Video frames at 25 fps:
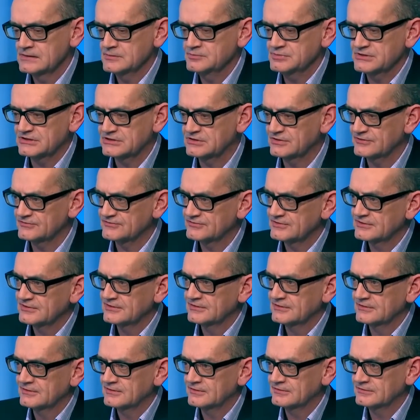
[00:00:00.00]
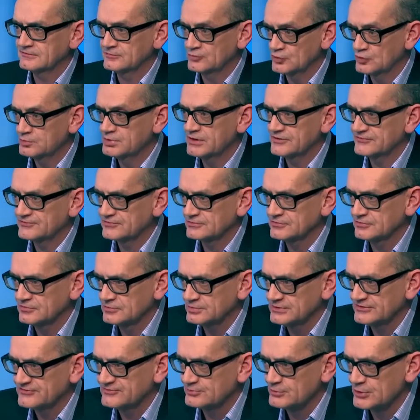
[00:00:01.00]
because the robots are going to
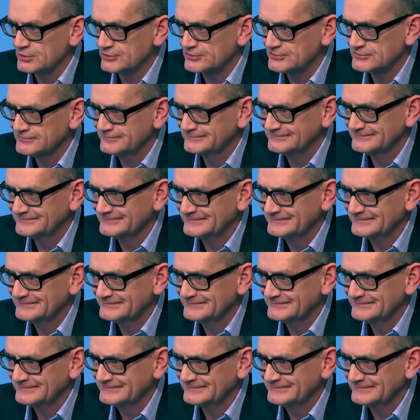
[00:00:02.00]
be smarter.